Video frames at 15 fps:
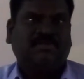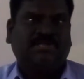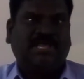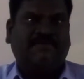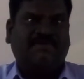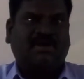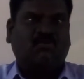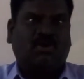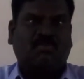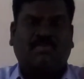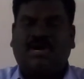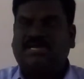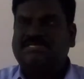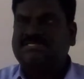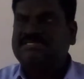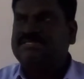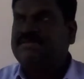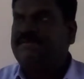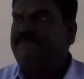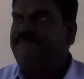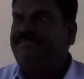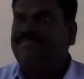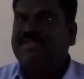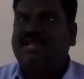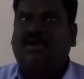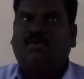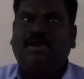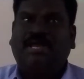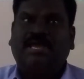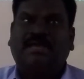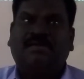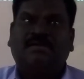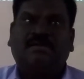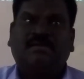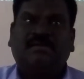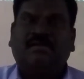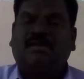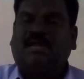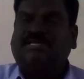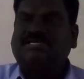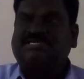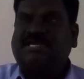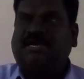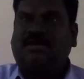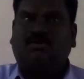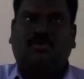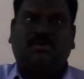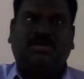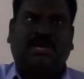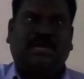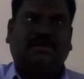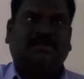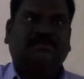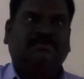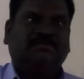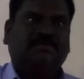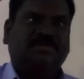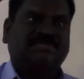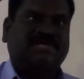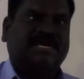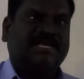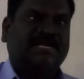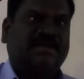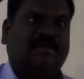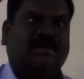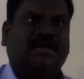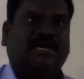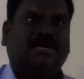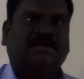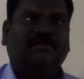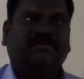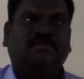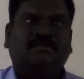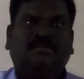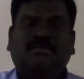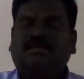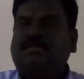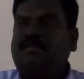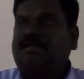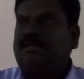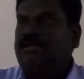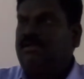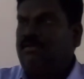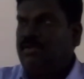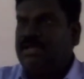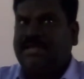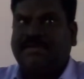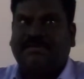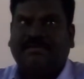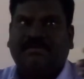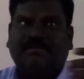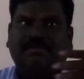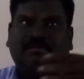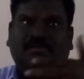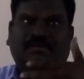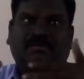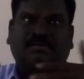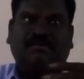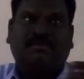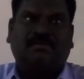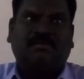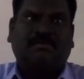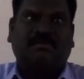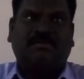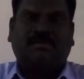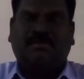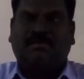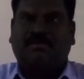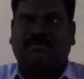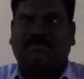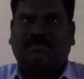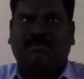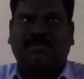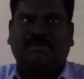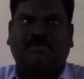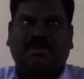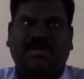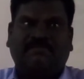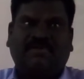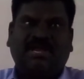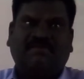They were one mass. Okay, Rajesh Shankar, don't talk, it's getting recorded. Okay, okay.